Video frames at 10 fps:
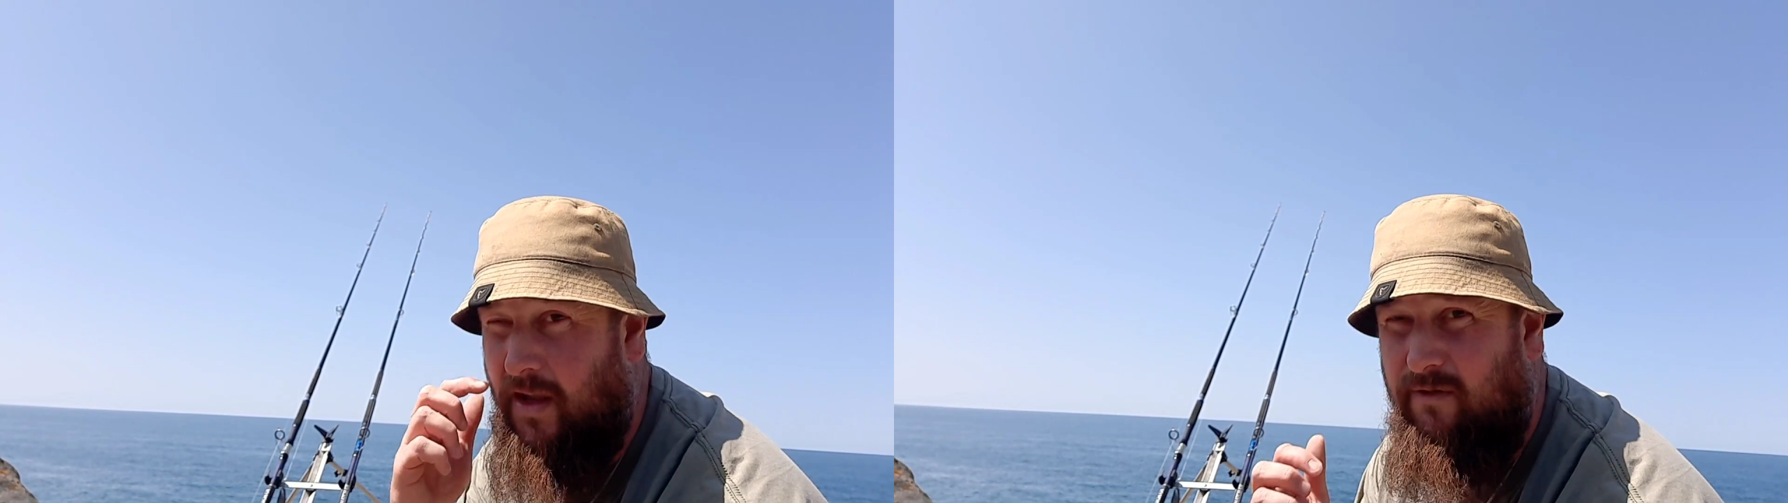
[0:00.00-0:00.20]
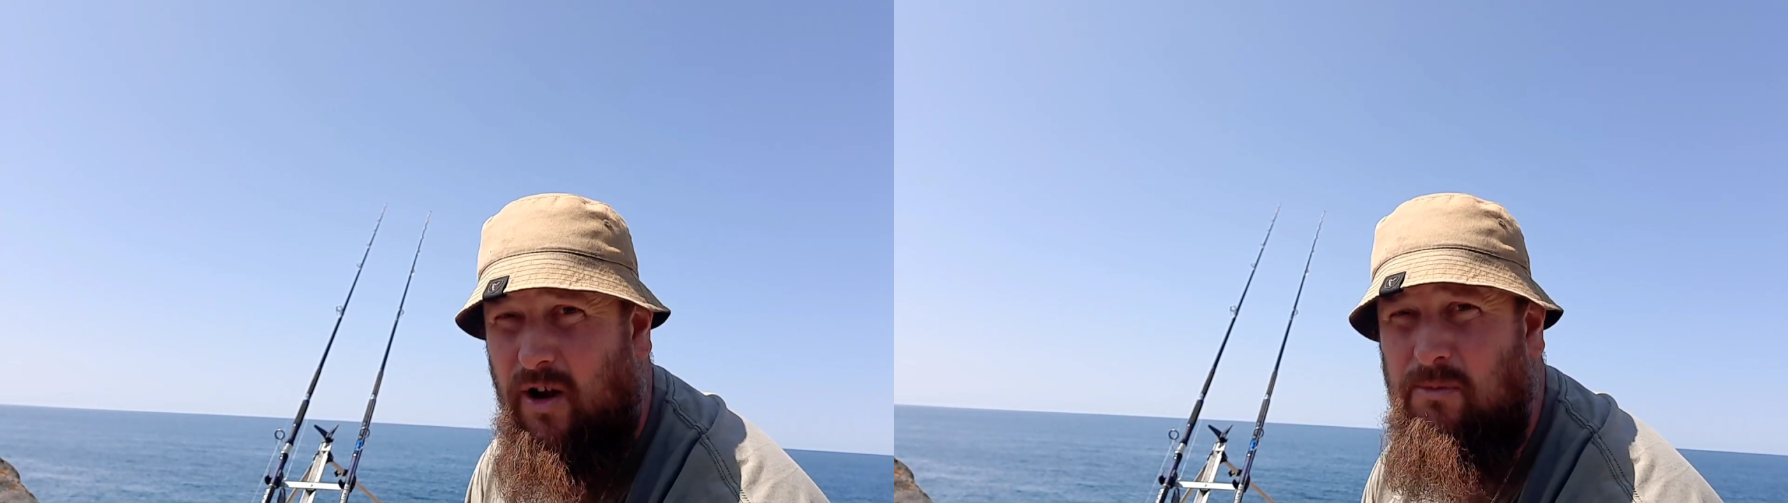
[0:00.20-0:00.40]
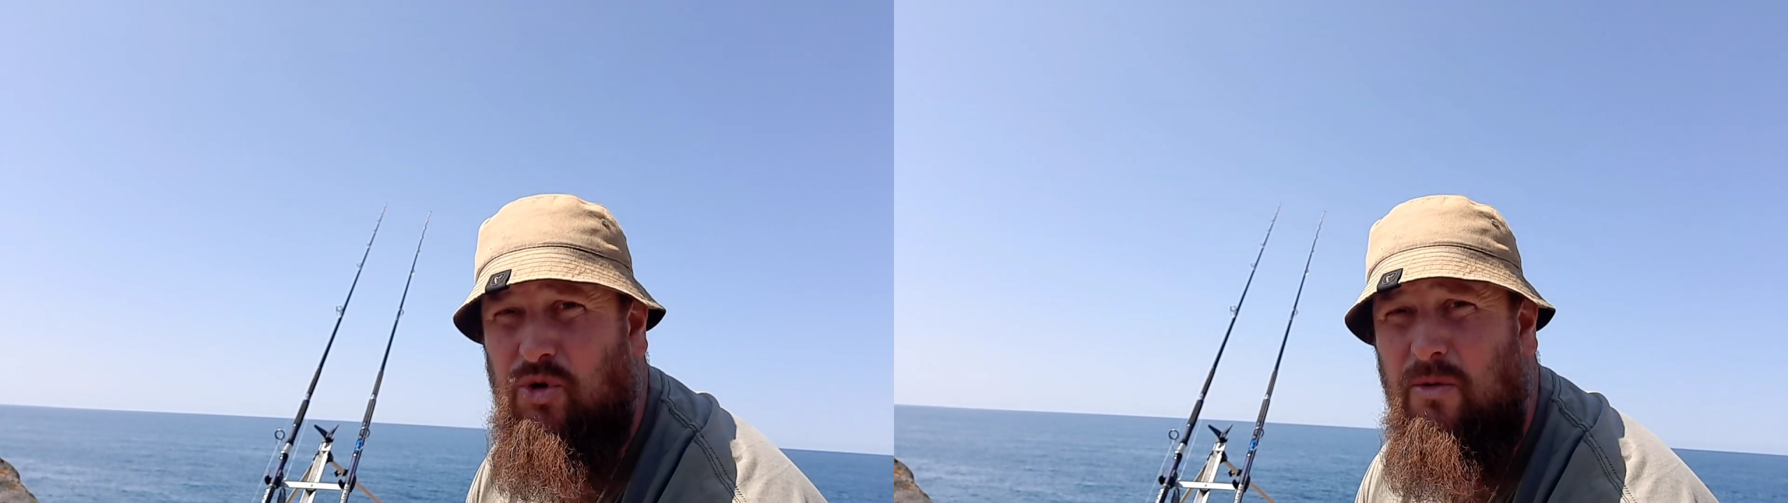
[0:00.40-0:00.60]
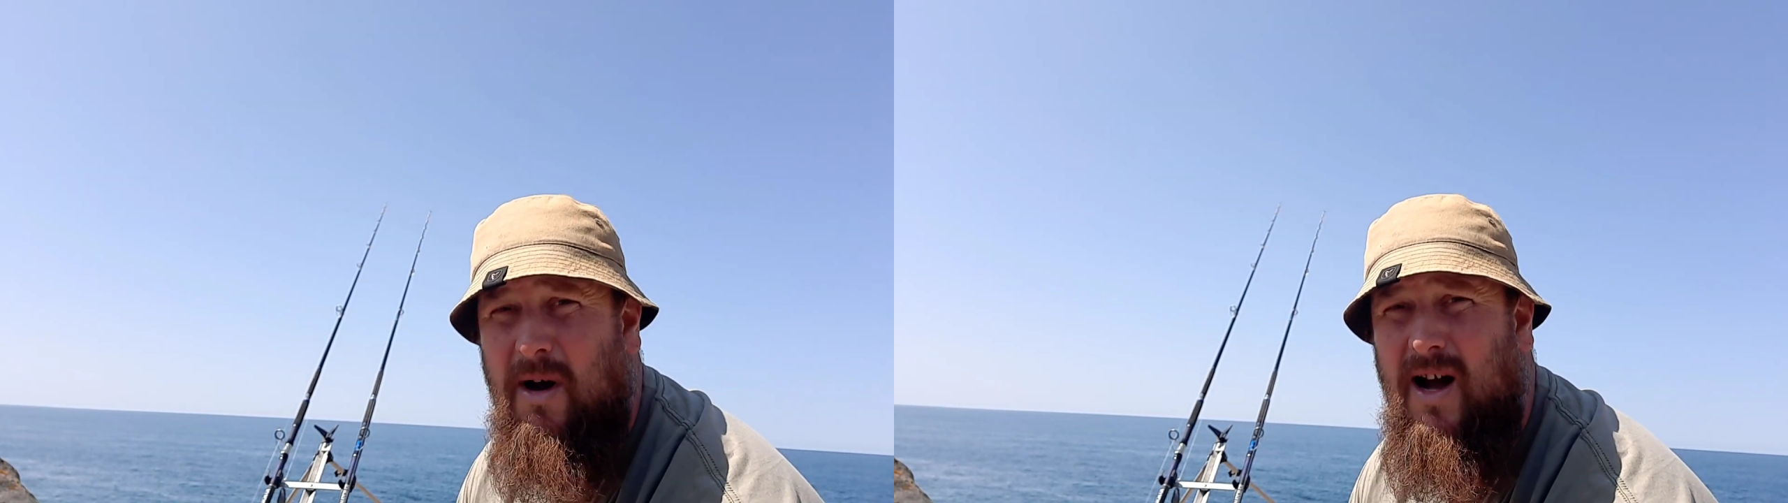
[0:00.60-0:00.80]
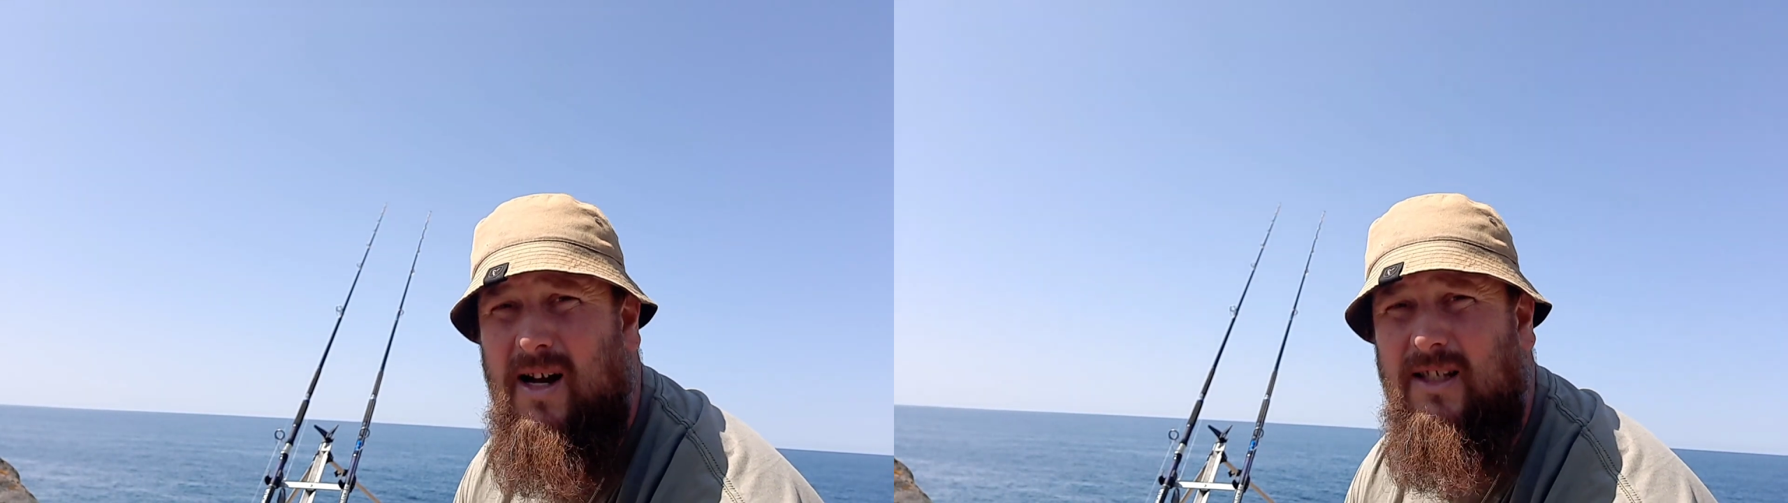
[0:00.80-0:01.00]
I've come to a
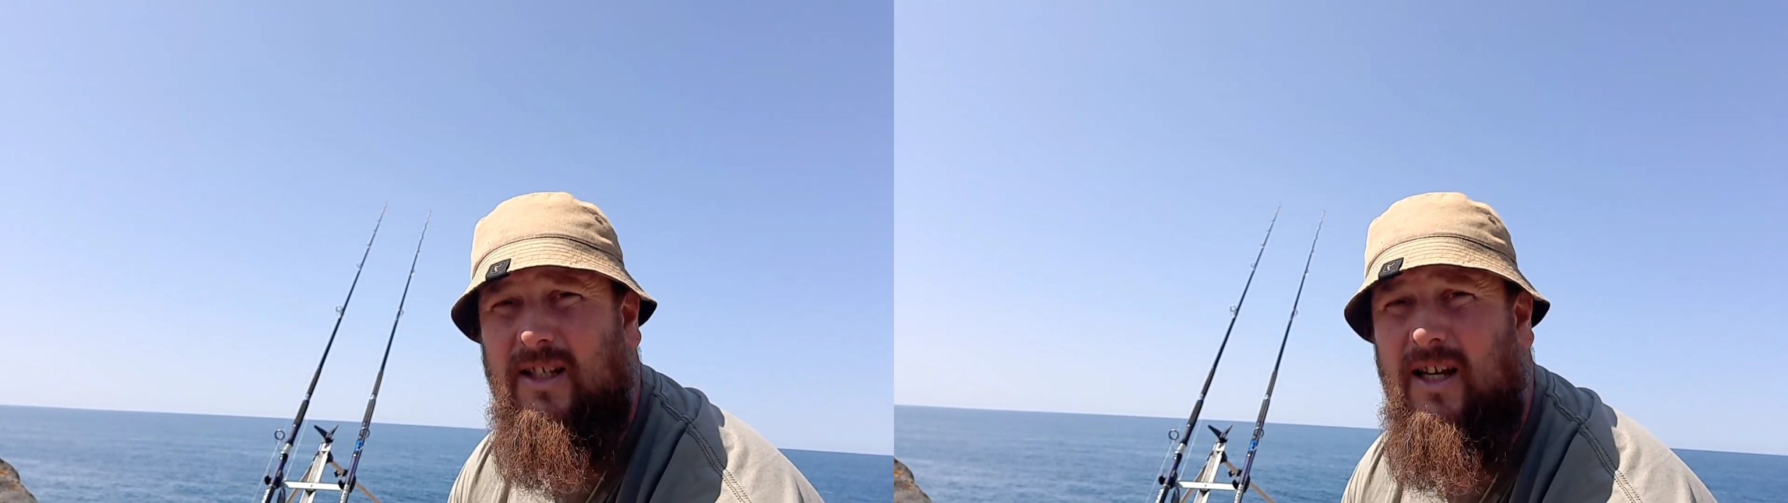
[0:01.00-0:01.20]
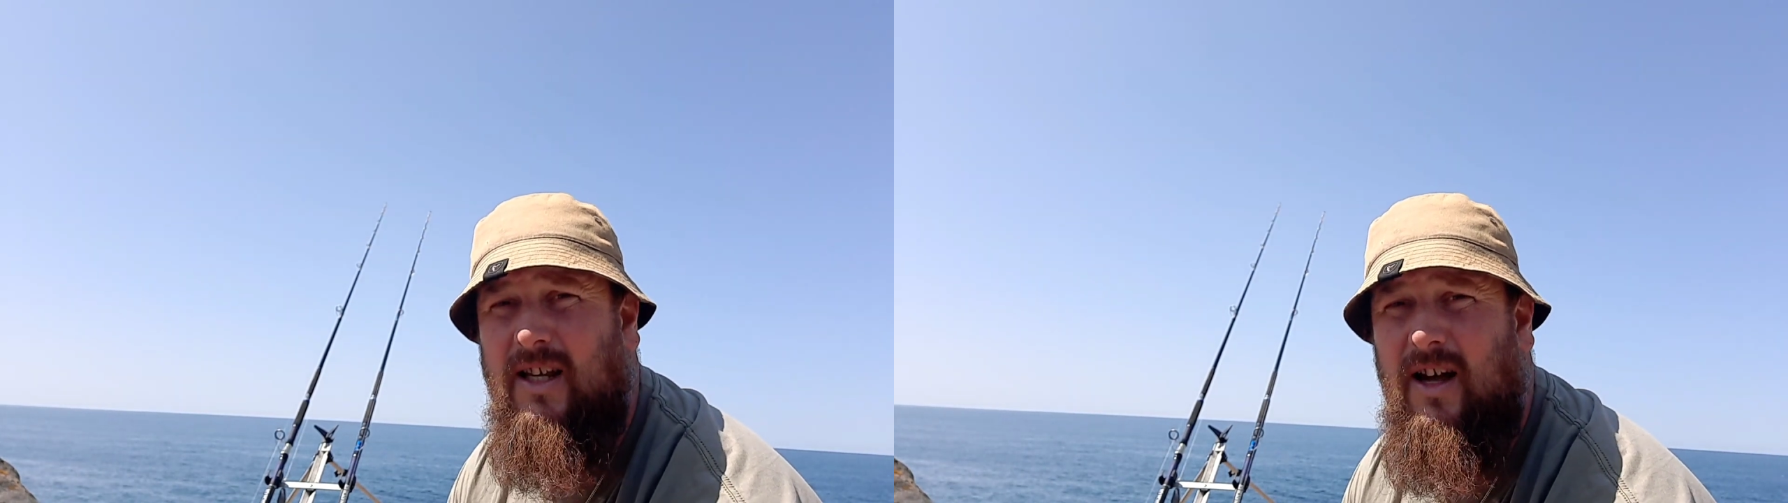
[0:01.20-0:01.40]
mark today